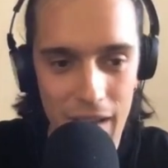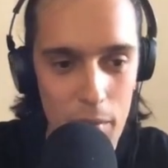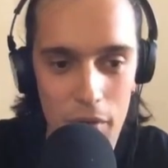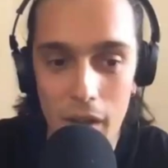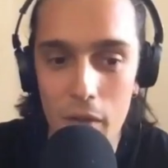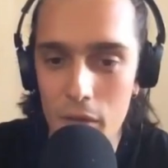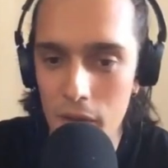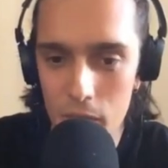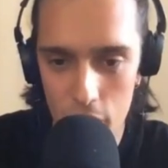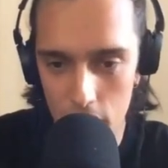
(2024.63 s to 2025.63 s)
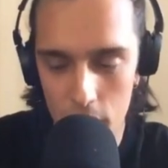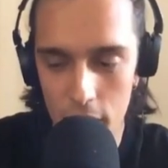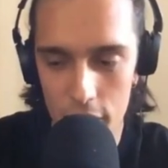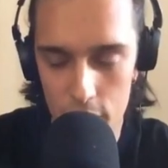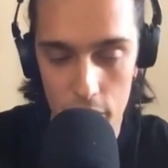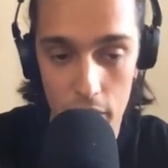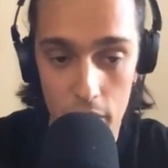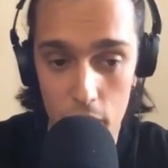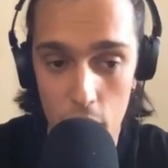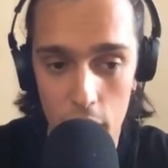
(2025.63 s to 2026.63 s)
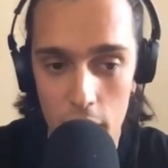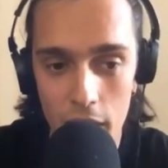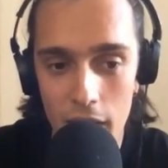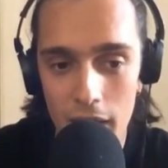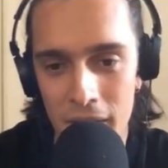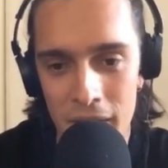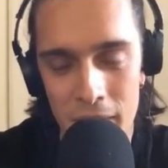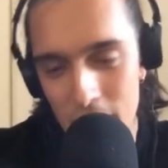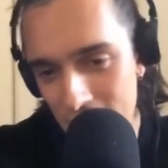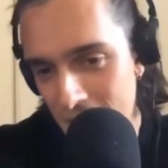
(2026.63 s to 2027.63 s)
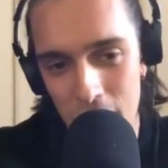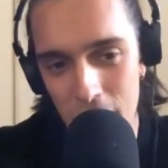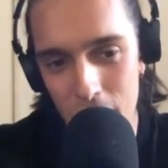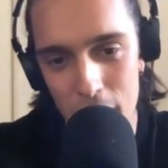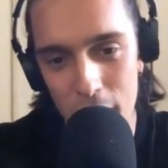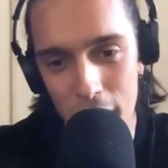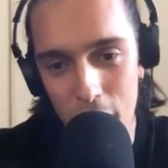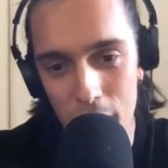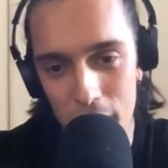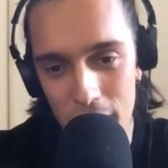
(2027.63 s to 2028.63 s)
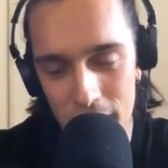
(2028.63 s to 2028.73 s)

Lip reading: but how can product management even work in medtech or in my company?